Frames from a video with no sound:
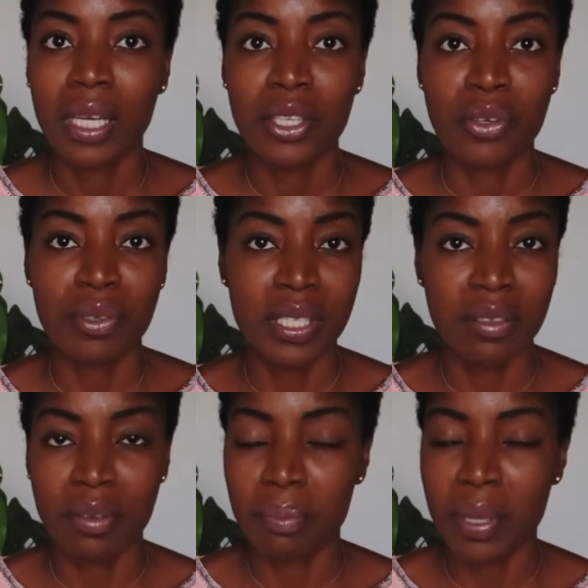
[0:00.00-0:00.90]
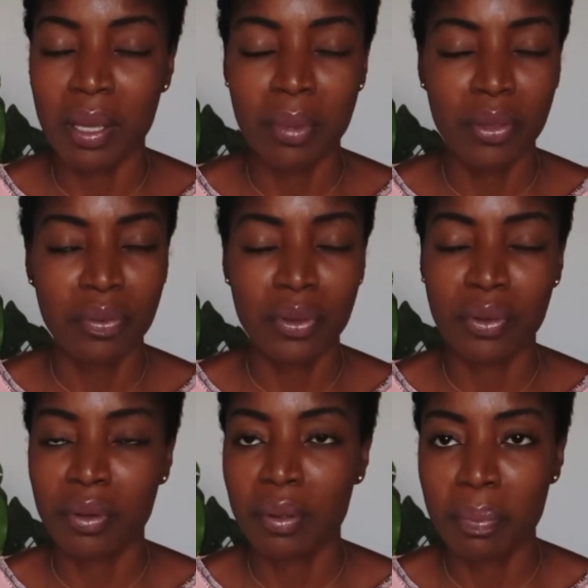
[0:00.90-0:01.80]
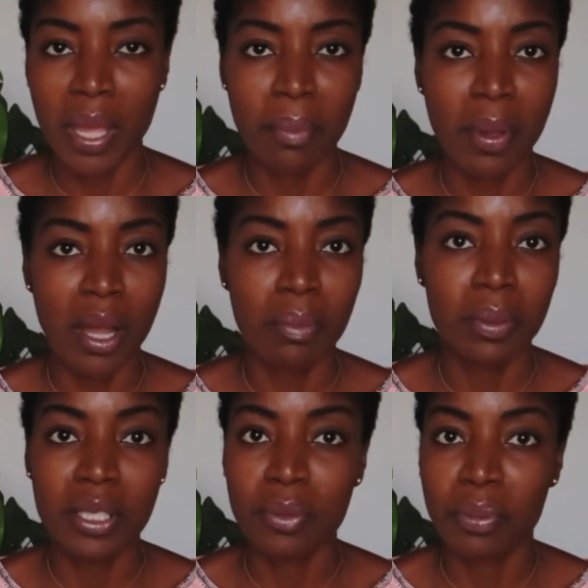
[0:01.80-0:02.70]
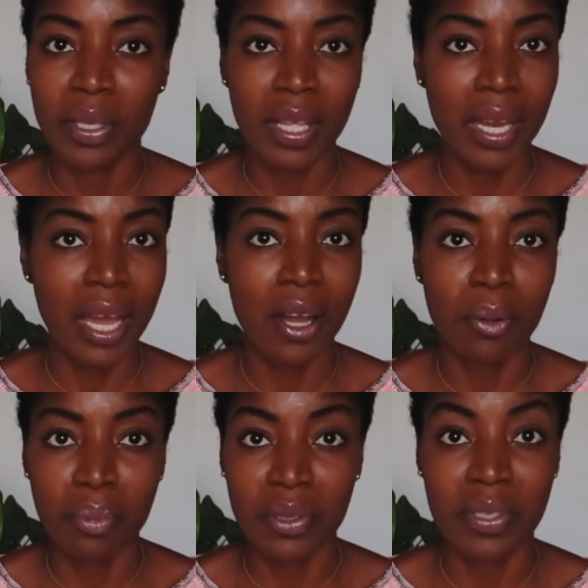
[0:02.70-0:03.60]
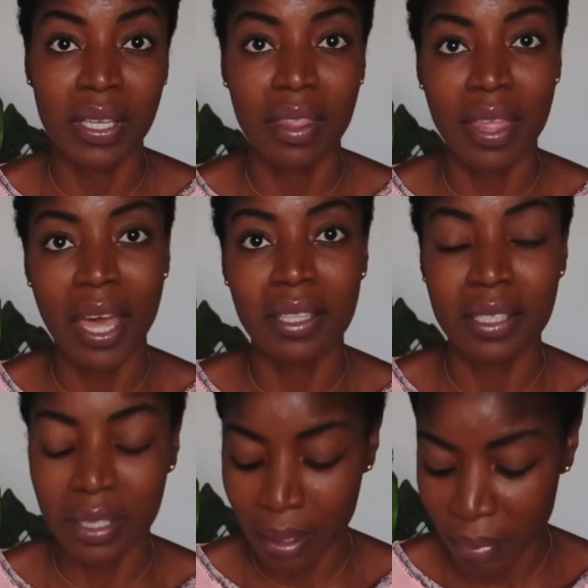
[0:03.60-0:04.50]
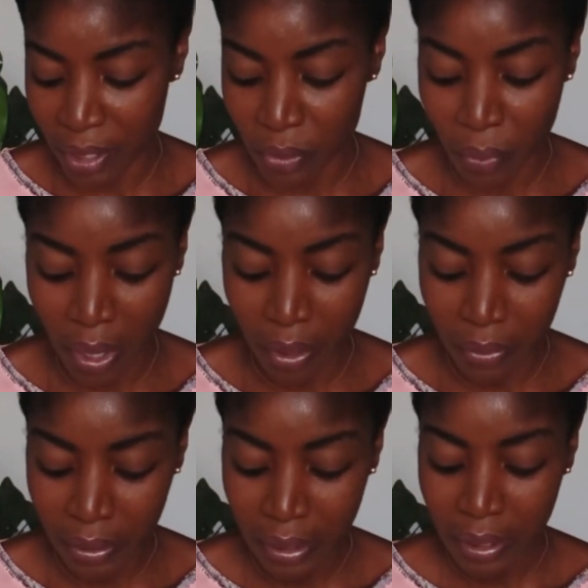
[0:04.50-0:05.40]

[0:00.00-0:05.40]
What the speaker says: you're receiving payment through PayPal, please print that out, present that to them as well.